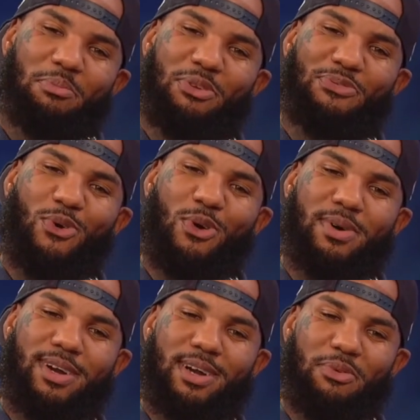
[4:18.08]

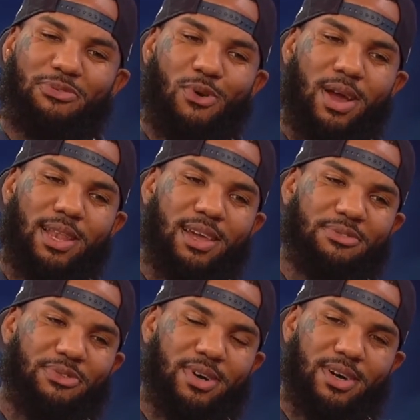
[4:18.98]
Before I
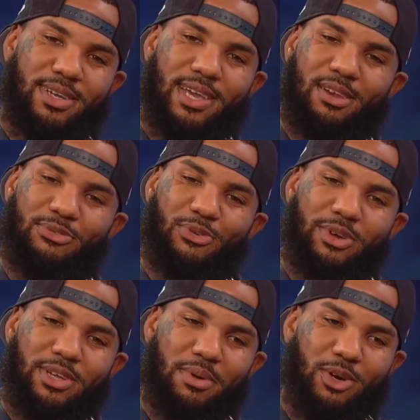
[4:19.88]
left
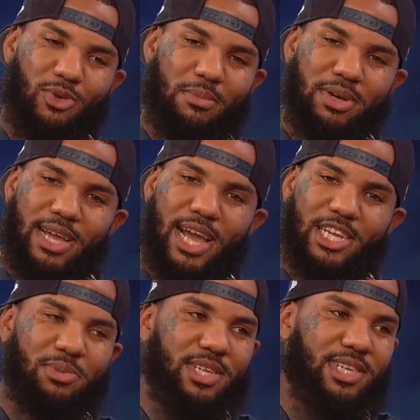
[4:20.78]
California, my grandmother
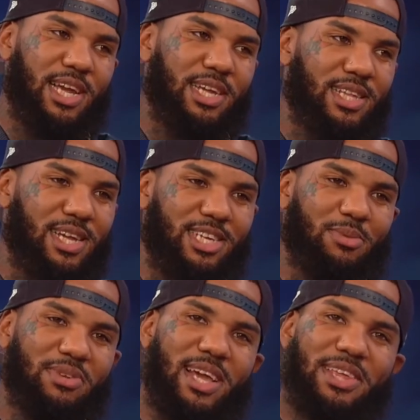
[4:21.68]
asked me the same thing.
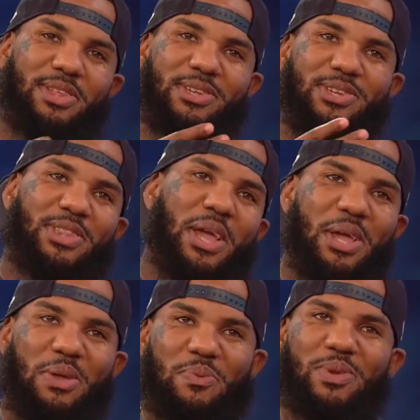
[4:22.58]
She was like, this
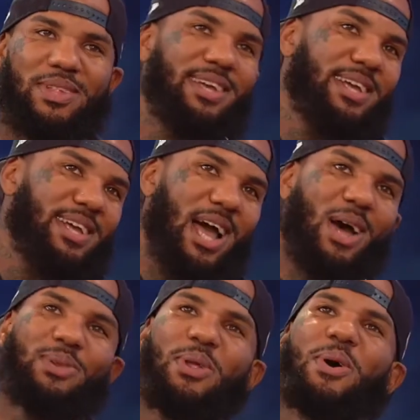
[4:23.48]
thing,
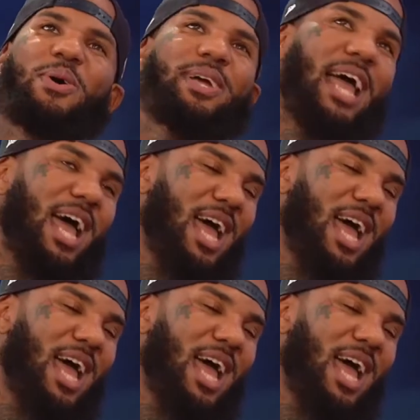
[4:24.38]
how long,